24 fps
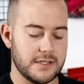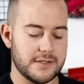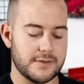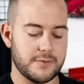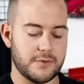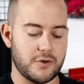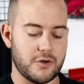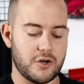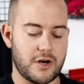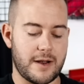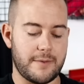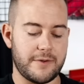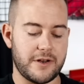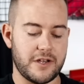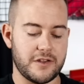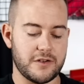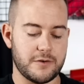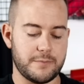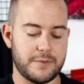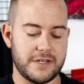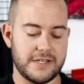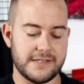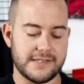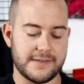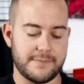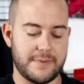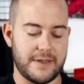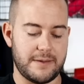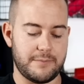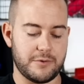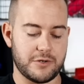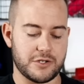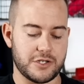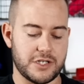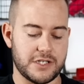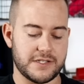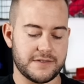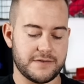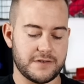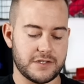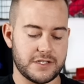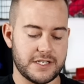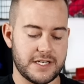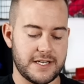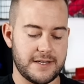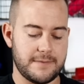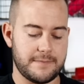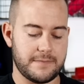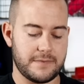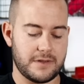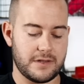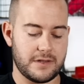I'm gonna grab another piece of paper transfer tape.